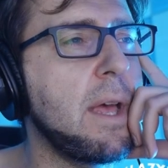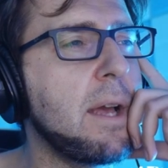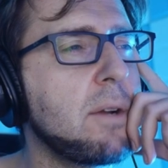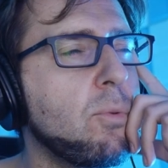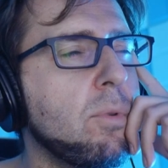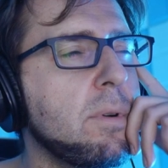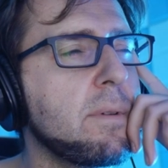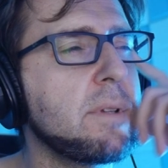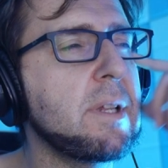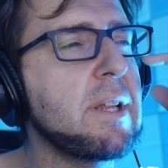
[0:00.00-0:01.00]
Uh,
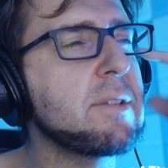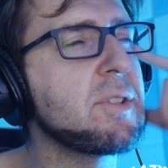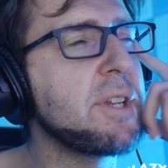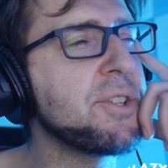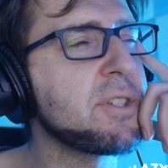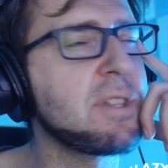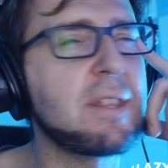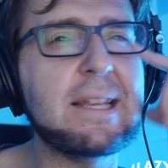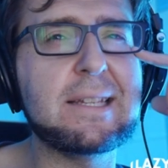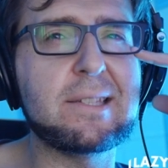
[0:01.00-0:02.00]
let's just, let's just
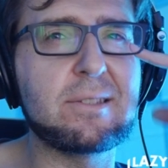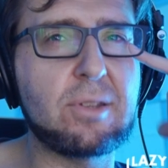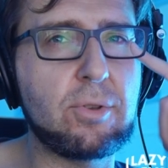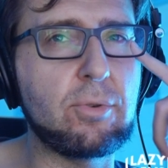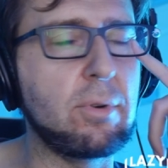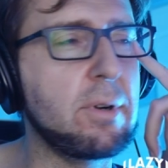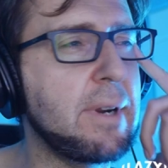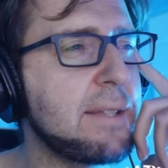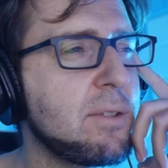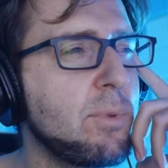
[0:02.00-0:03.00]
think this through, all
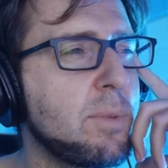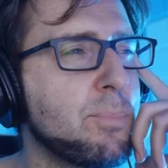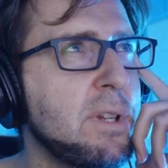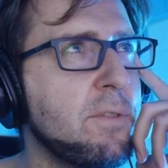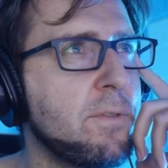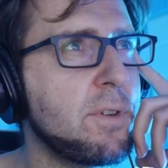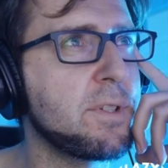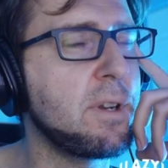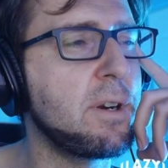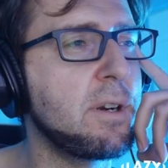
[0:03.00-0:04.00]
right? So we print the
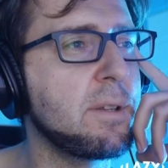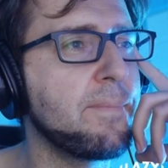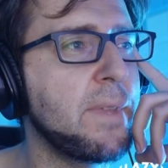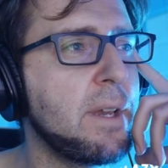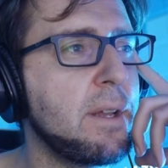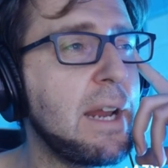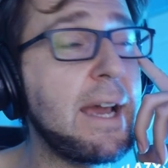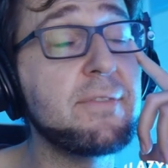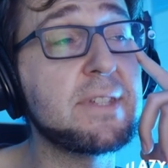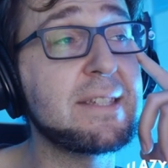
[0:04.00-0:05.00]
first heart. Now,
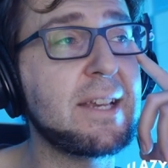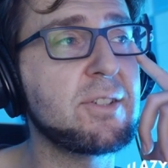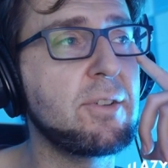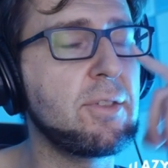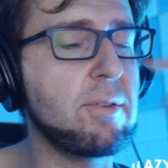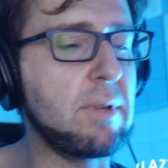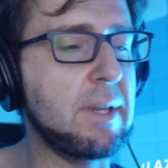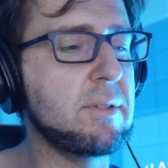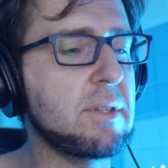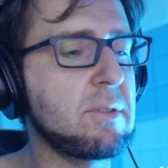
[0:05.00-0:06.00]
lives is actually
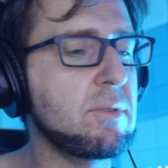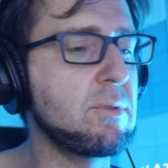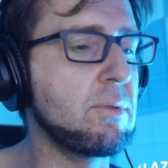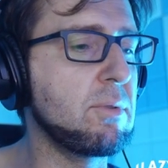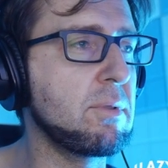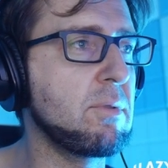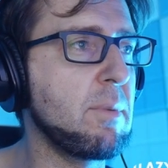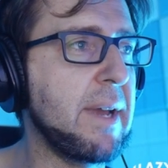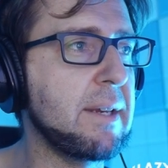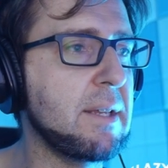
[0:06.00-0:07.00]
three, just to, to, to
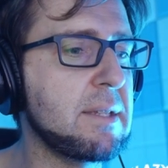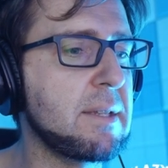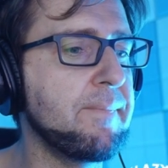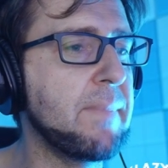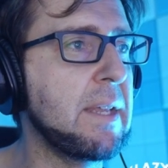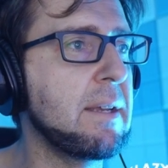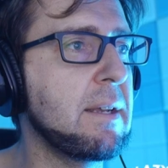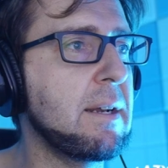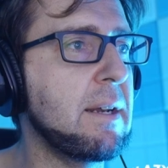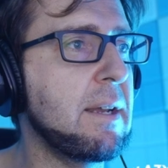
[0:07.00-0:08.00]
remind us
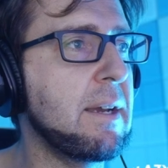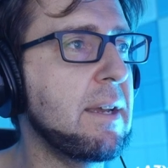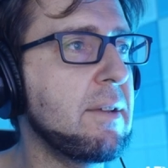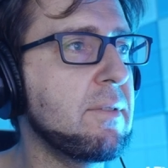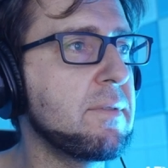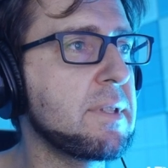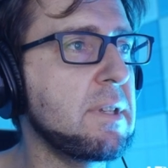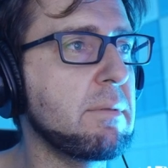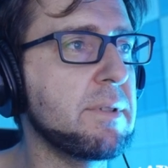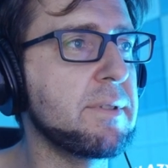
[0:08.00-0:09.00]
lives
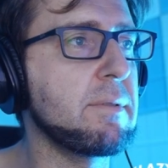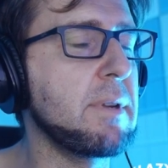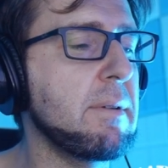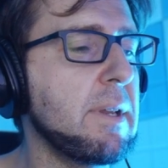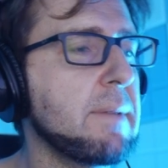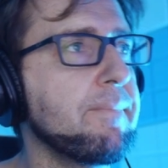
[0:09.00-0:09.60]
equals three, right?